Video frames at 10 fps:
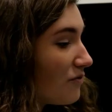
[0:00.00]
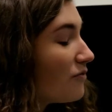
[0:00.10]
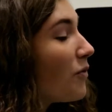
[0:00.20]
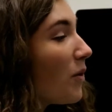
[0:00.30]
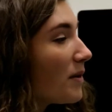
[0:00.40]

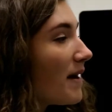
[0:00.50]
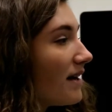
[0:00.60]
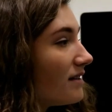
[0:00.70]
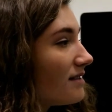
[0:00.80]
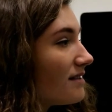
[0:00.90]
4
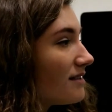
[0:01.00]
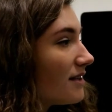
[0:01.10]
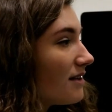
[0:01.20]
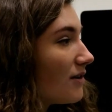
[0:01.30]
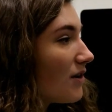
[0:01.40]
months?
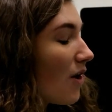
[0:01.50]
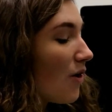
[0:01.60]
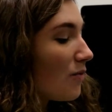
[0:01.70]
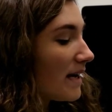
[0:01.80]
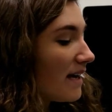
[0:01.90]

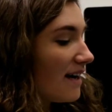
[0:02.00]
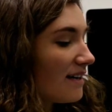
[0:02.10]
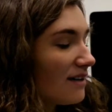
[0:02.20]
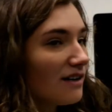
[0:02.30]
Oh my god.